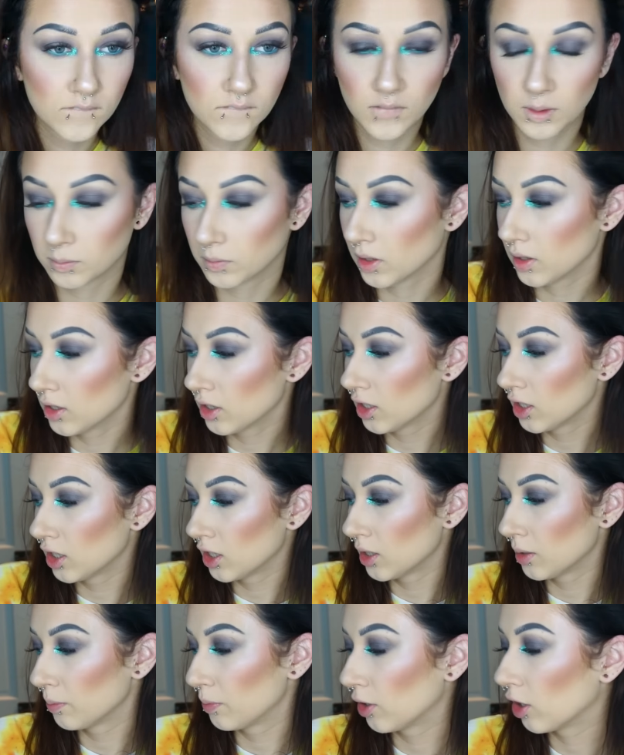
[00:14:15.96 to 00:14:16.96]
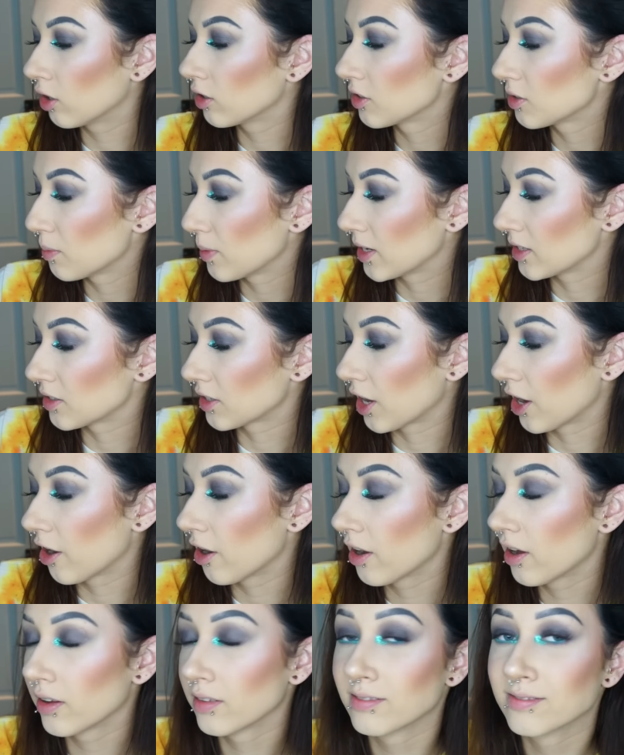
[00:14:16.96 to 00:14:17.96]
I'm gonna put on some
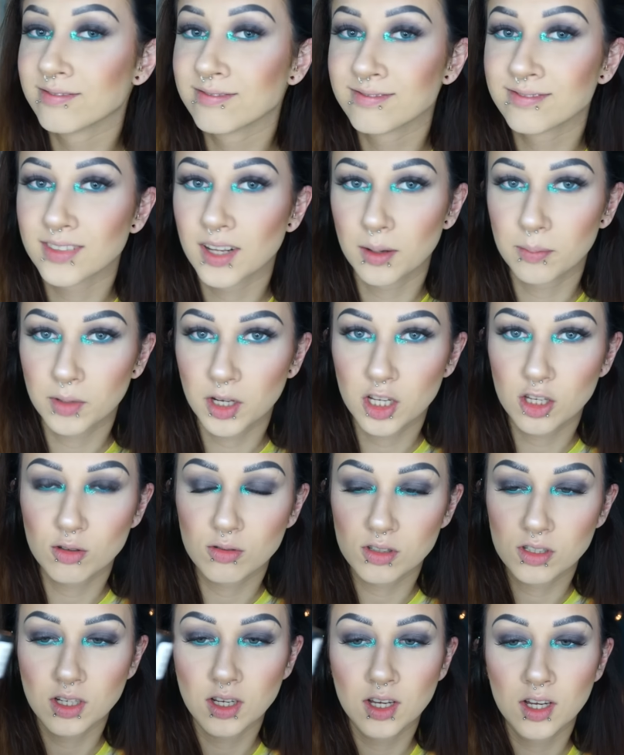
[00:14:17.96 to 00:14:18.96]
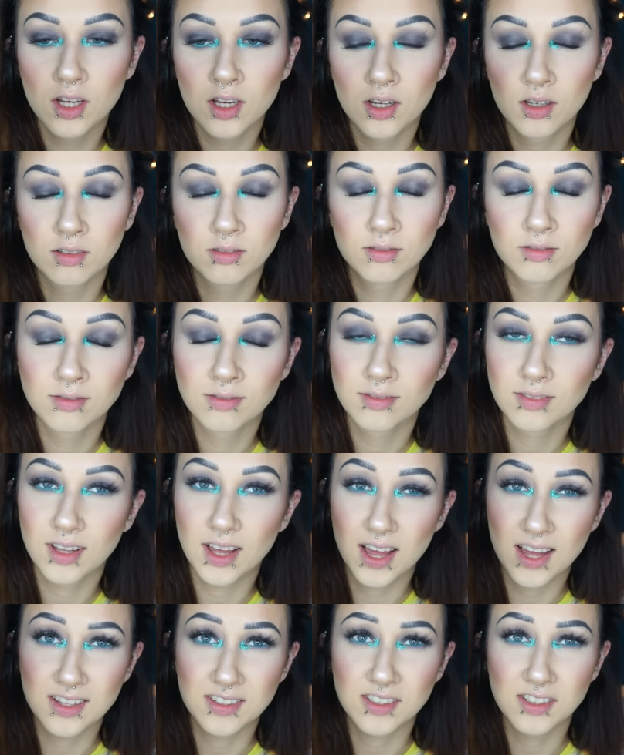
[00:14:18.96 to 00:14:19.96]
mascara. I'm gonna use the
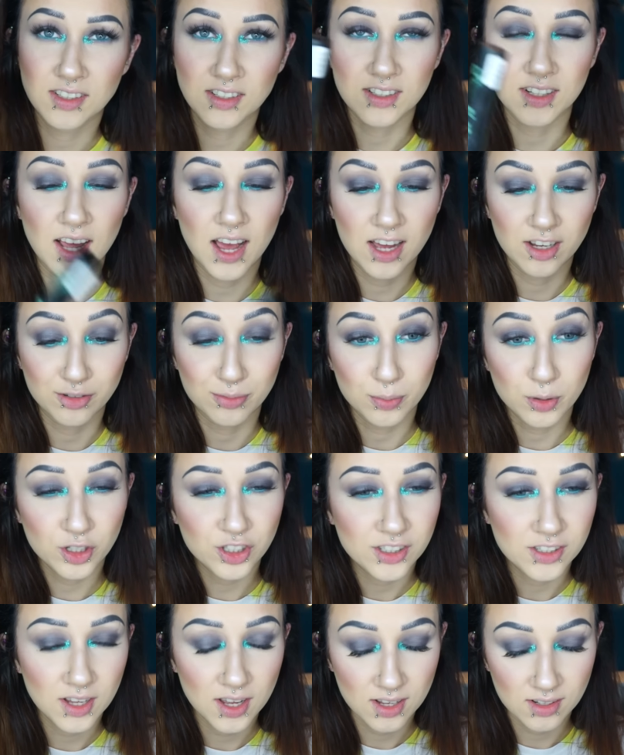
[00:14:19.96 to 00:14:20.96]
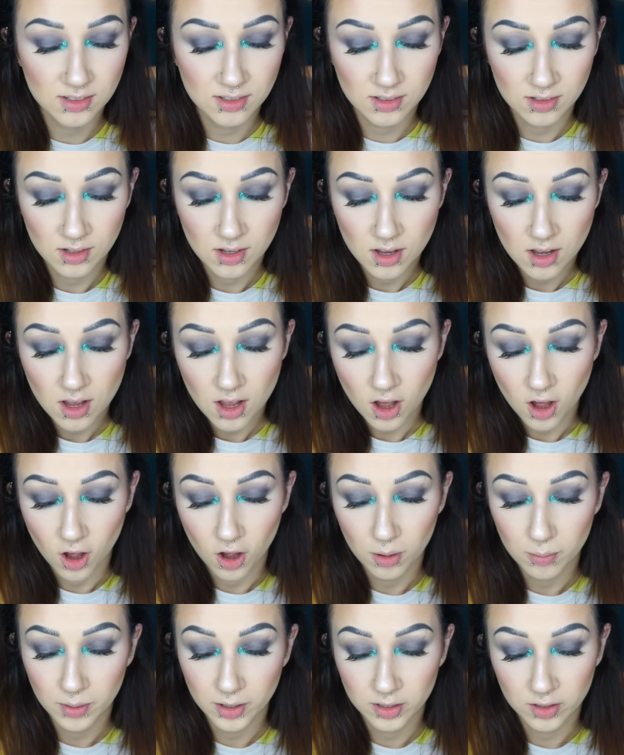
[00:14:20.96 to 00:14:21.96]
Essence Lash Princess
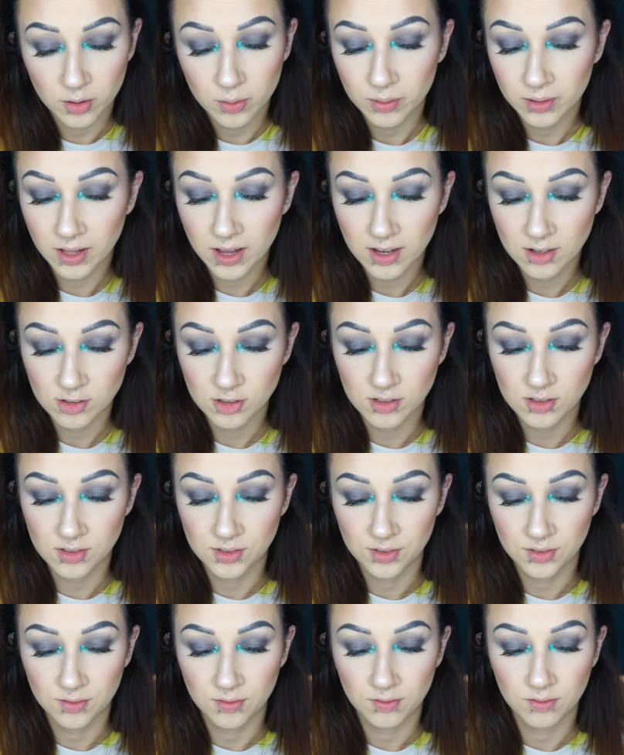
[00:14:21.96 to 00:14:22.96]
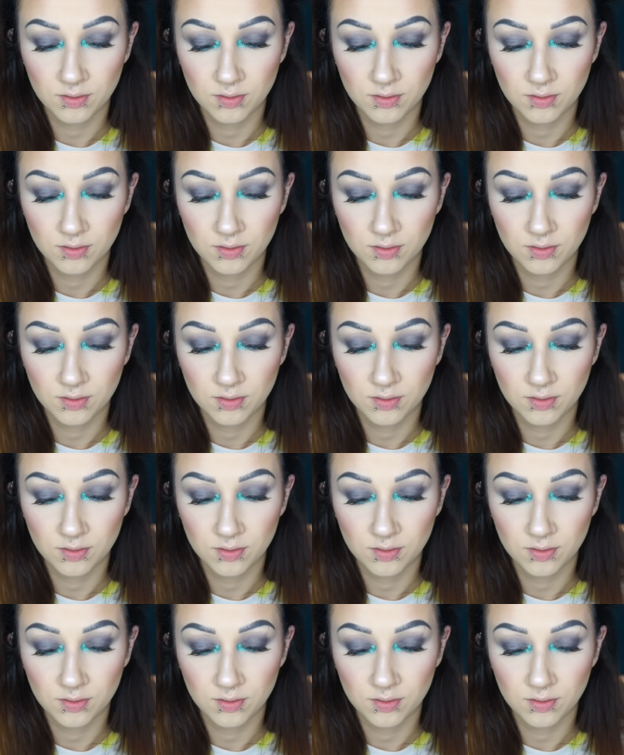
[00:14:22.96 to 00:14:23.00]
on my lower lashes.